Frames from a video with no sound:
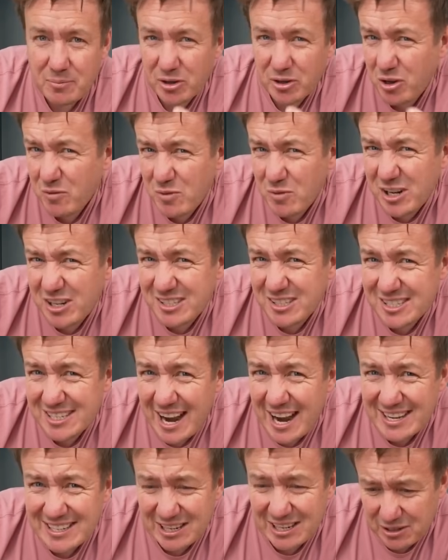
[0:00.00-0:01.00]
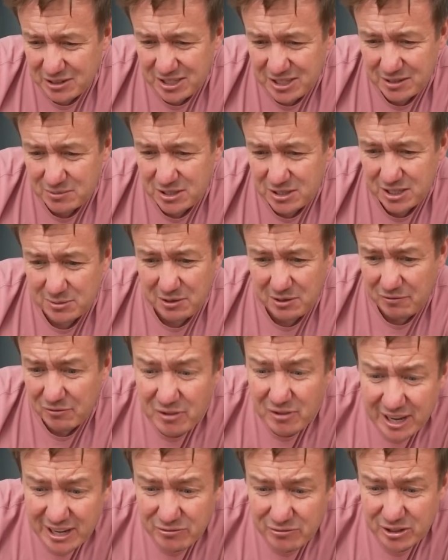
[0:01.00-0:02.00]
but I couldn't really understand it. It looks like I'm just going to be
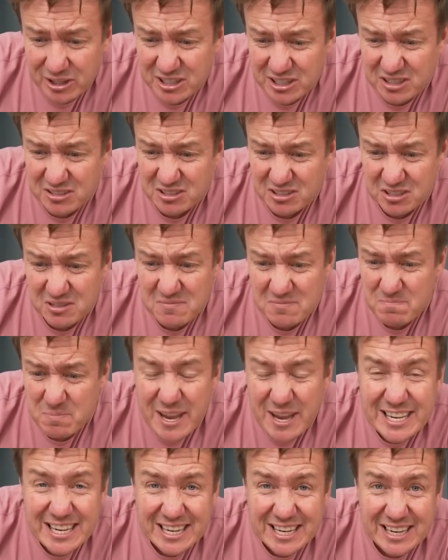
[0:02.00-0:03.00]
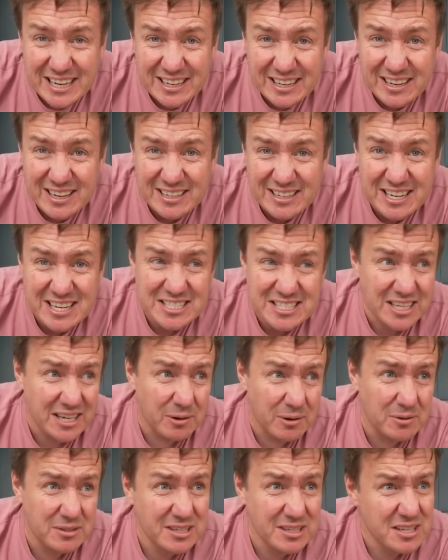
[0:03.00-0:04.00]
flavouring an onion, baking it, and eating it,
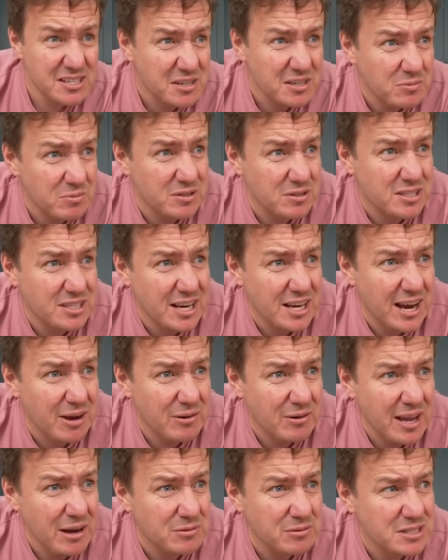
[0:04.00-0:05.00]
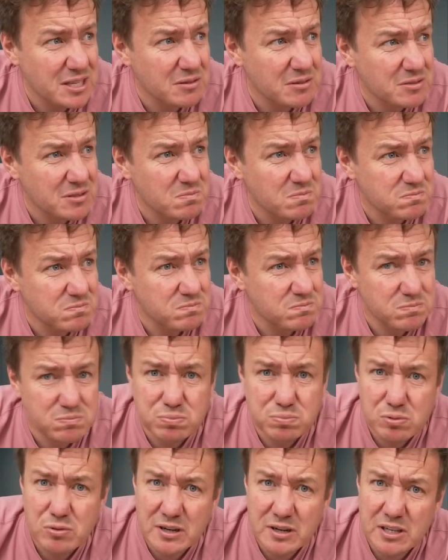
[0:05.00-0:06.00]
which actually, when I say it out loud, sounds
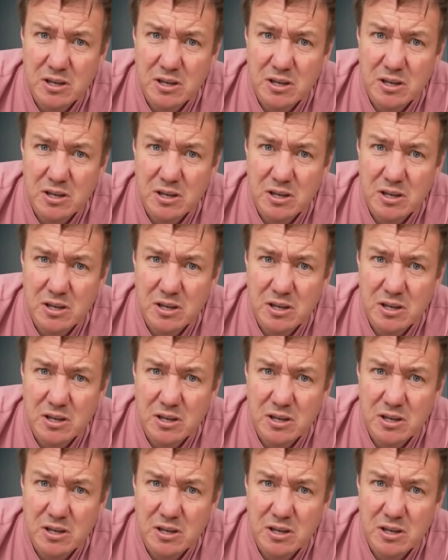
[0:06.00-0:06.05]
pretty